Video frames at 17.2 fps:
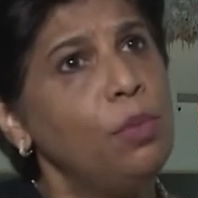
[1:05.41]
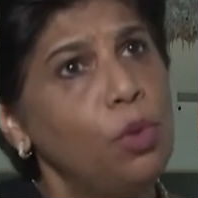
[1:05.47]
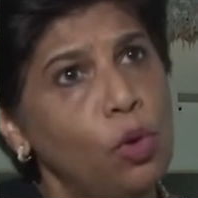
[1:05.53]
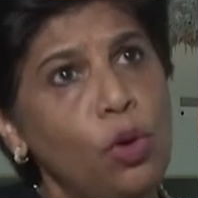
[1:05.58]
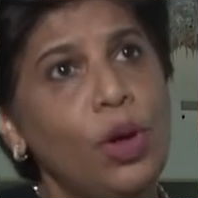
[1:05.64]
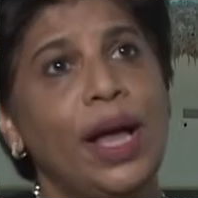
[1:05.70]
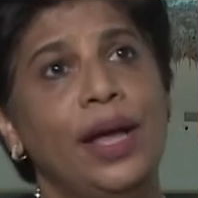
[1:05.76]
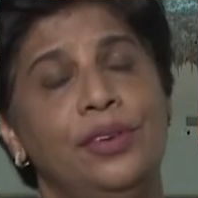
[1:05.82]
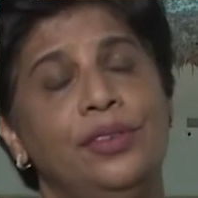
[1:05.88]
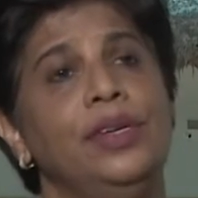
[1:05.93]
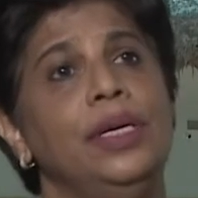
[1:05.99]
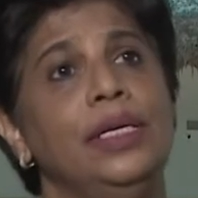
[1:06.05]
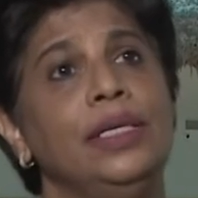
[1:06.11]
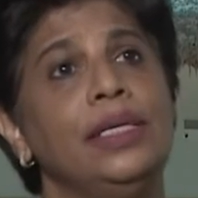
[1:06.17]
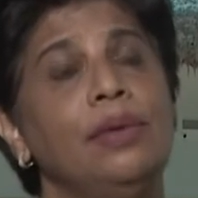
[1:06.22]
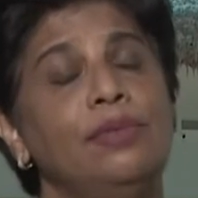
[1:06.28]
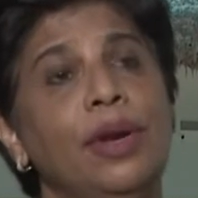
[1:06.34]
more
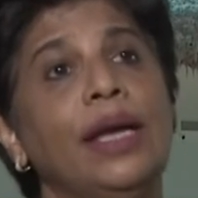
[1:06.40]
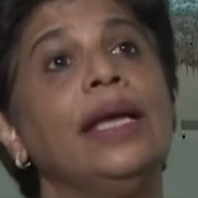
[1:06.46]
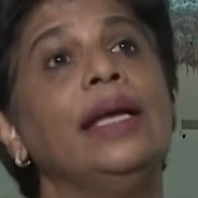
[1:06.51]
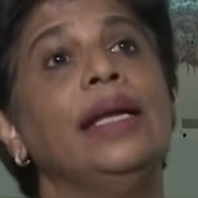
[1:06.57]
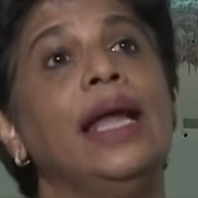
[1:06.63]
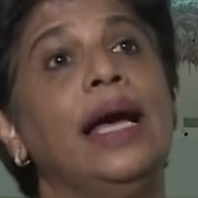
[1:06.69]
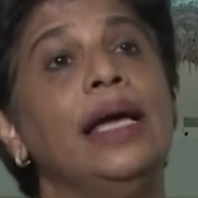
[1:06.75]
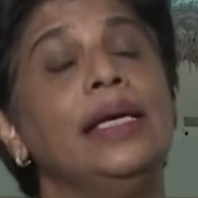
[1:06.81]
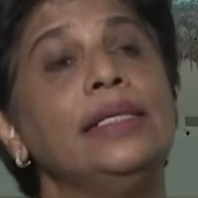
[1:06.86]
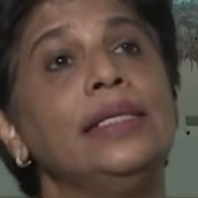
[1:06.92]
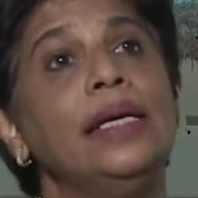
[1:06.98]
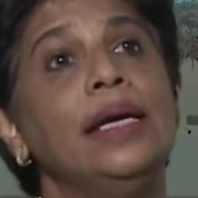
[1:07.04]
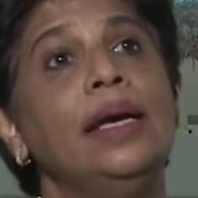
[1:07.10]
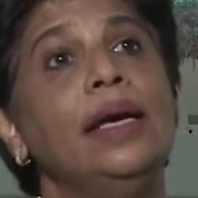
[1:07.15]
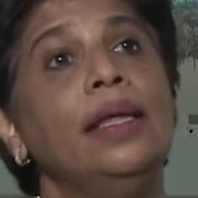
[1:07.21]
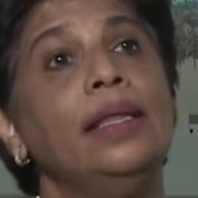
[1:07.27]
countries have recognized